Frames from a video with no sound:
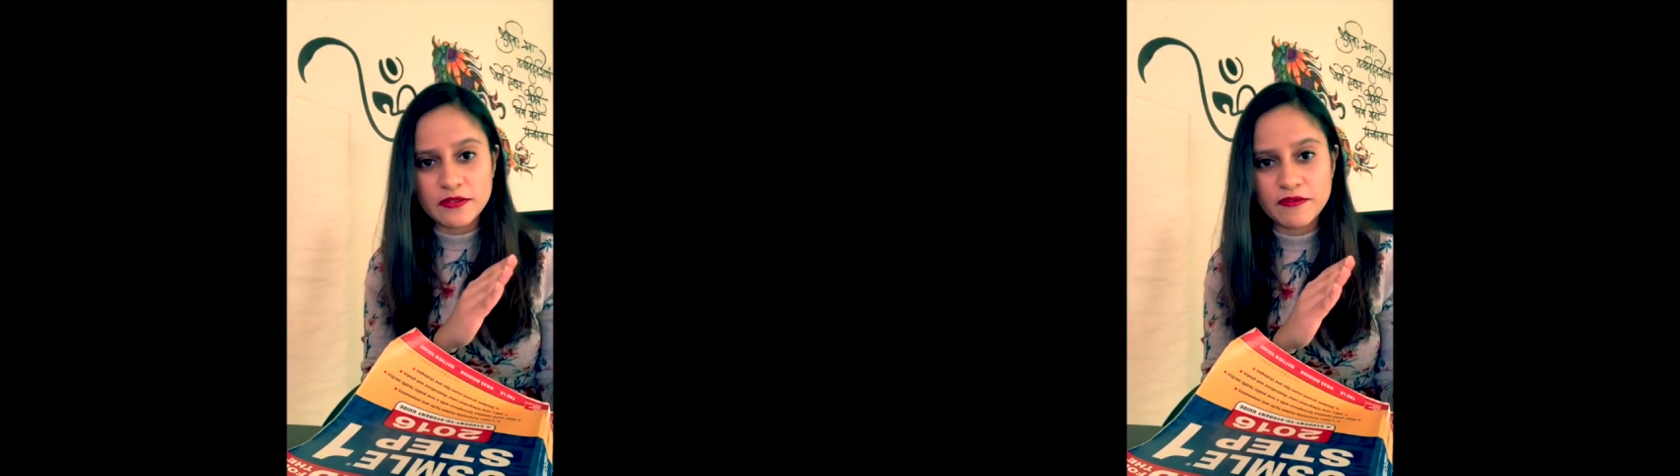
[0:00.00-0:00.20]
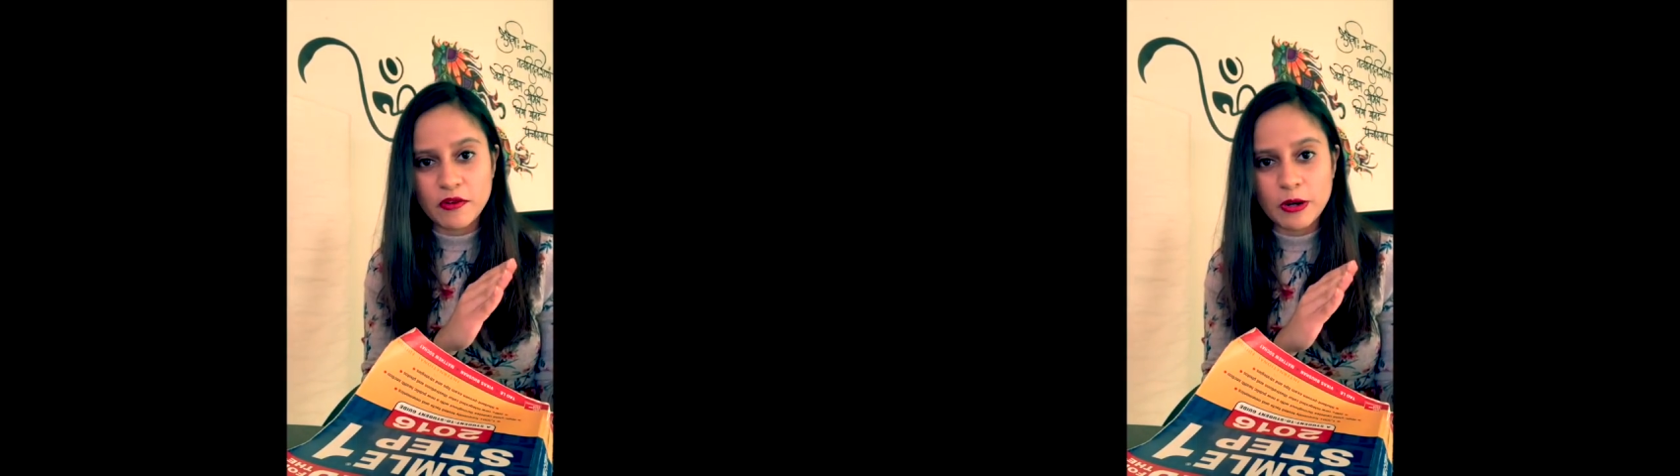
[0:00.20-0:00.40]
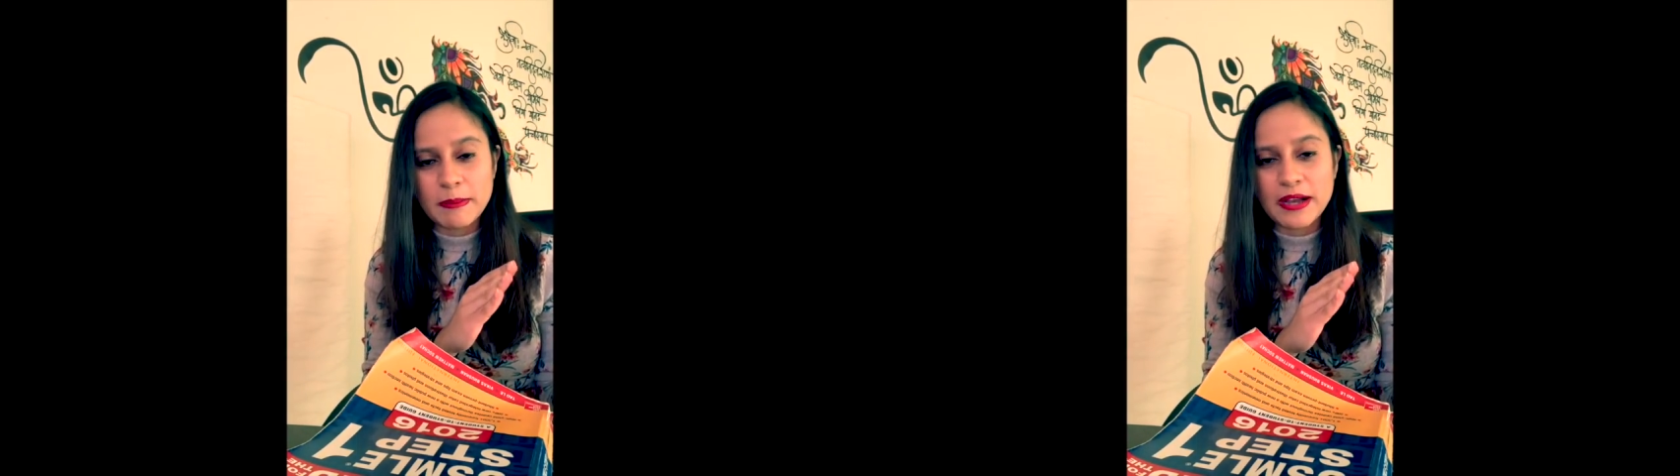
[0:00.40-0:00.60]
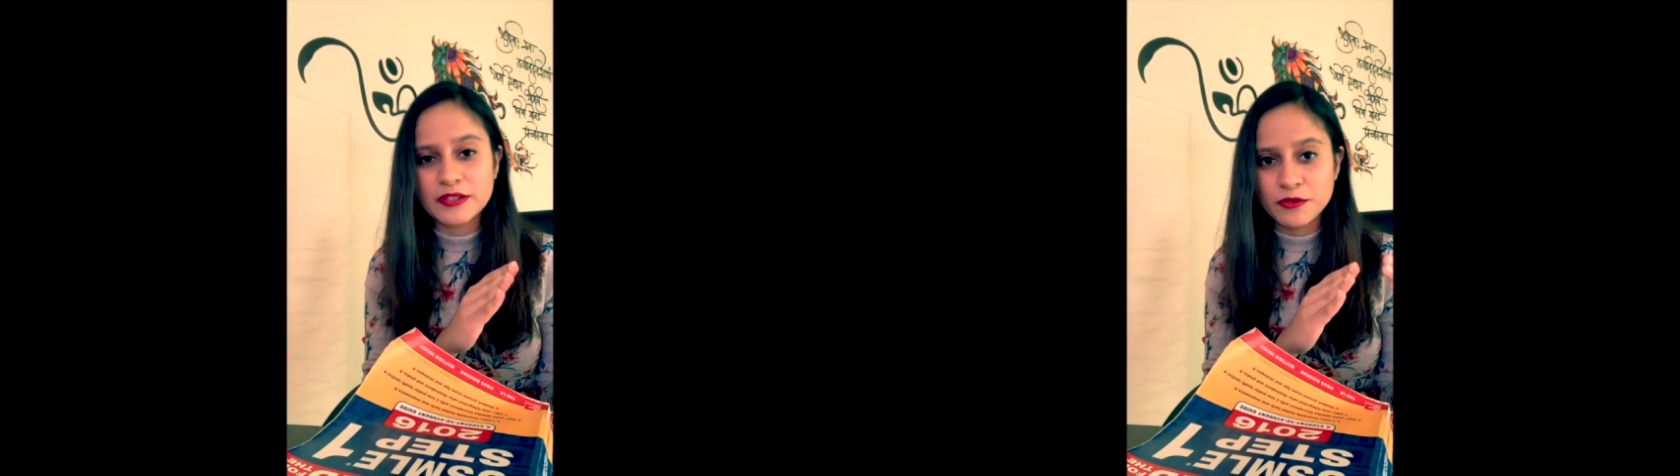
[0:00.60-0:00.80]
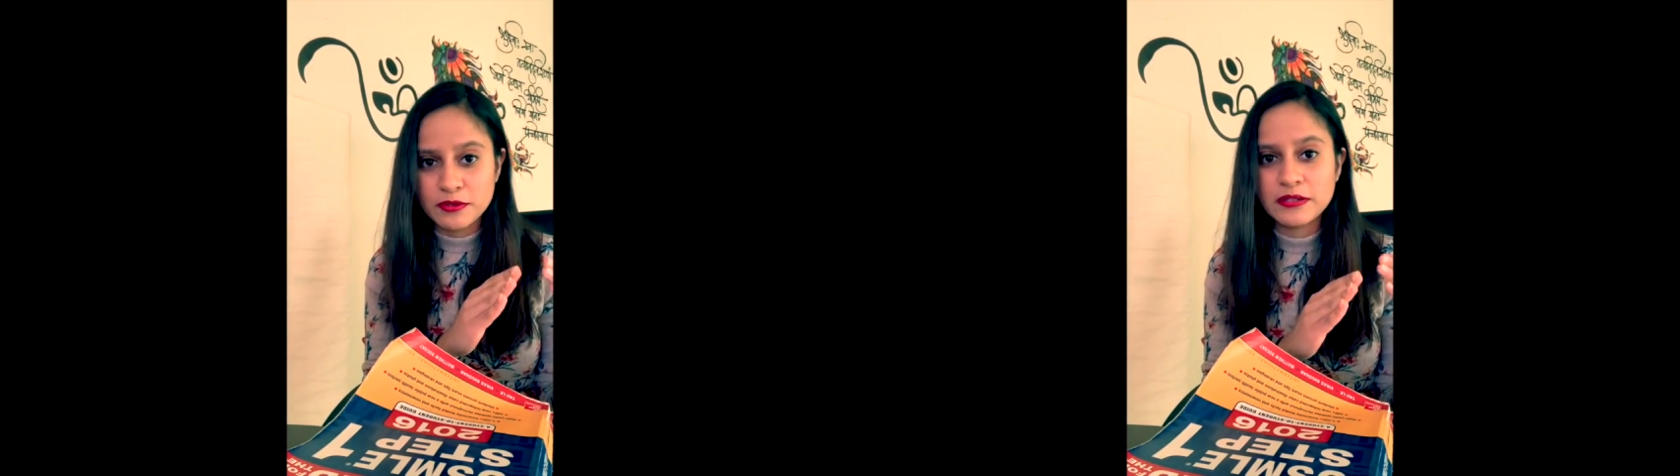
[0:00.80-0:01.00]
for about
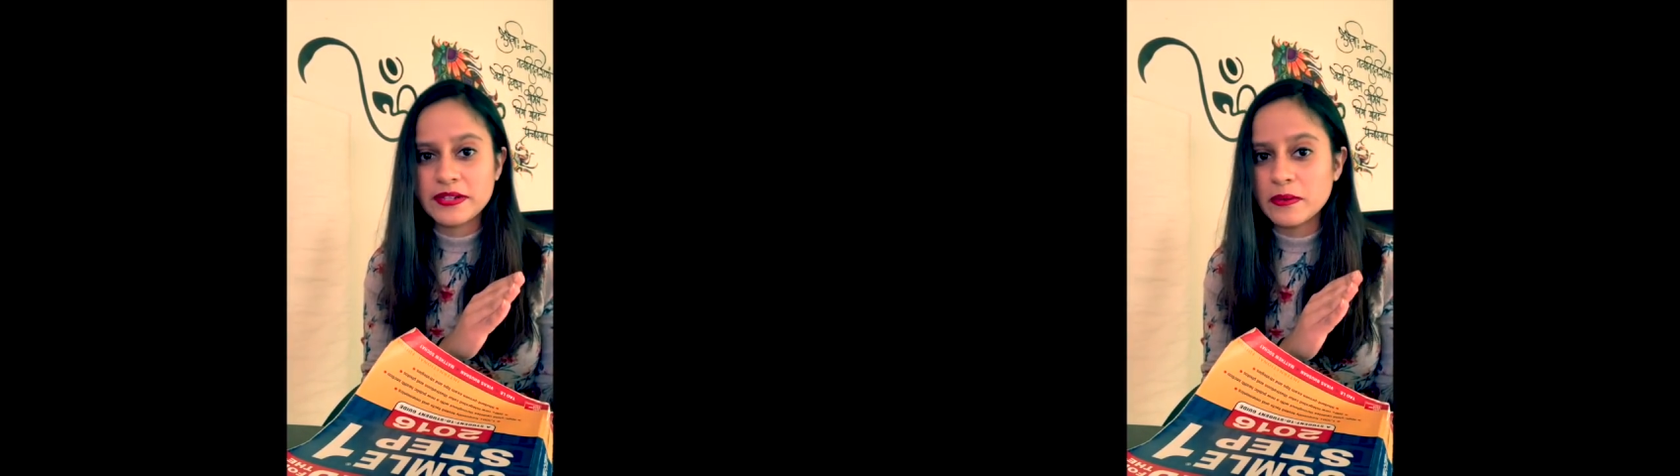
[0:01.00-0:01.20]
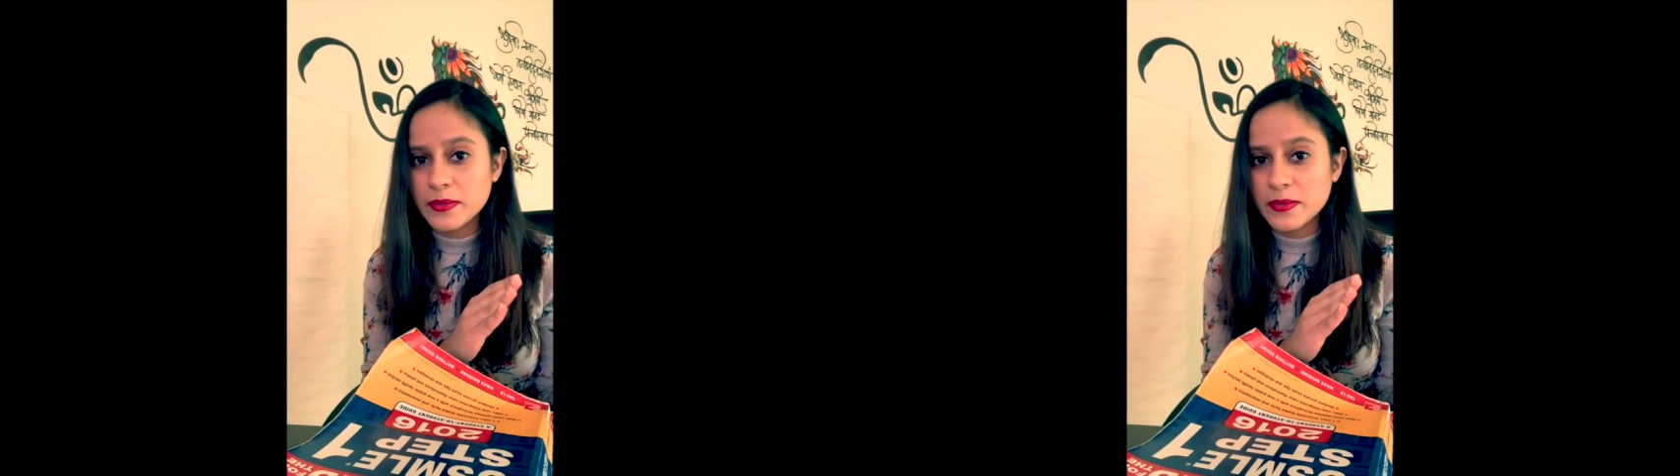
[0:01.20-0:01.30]
2 to 3